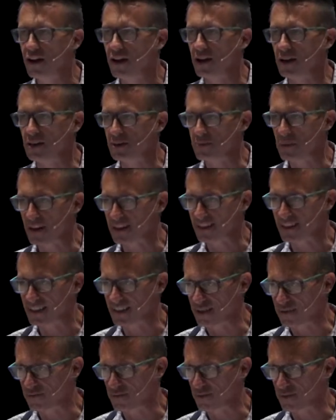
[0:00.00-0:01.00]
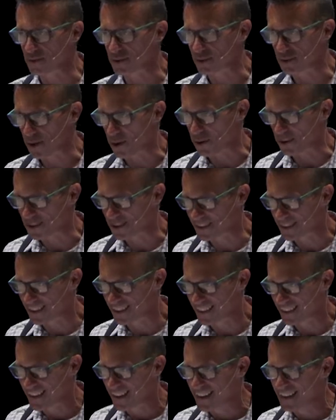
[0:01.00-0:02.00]
expecting different results.
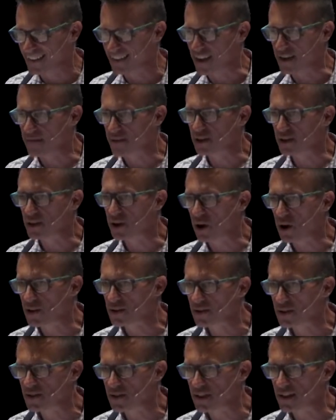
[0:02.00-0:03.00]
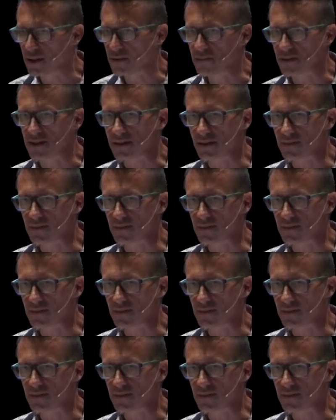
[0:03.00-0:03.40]
David had gone to the enemy's